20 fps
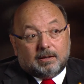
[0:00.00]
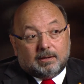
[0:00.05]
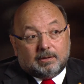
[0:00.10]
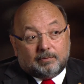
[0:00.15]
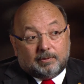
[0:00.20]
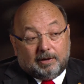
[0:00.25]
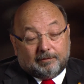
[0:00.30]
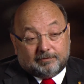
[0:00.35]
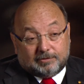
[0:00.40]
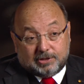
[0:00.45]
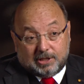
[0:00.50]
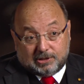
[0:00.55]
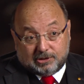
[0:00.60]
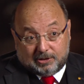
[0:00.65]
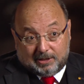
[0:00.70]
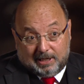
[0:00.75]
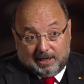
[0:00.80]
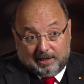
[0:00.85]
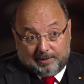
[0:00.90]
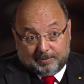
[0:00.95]
We have to change
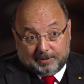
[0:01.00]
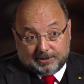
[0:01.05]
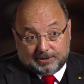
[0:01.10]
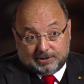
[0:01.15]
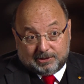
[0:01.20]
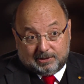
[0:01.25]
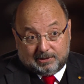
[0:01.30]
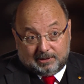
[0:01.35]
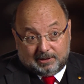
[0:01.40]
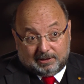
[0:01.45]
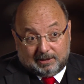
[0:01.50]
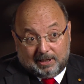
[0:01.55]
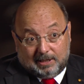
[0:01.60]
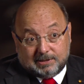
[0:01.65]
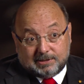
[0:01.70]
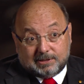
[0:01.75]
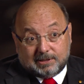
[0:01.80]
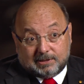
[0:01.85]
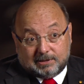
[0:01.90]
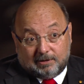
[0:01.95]
our habits, and
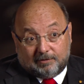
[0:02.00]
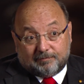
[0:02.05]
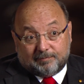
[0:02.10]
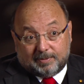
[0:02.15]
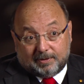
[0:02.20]
that's the tough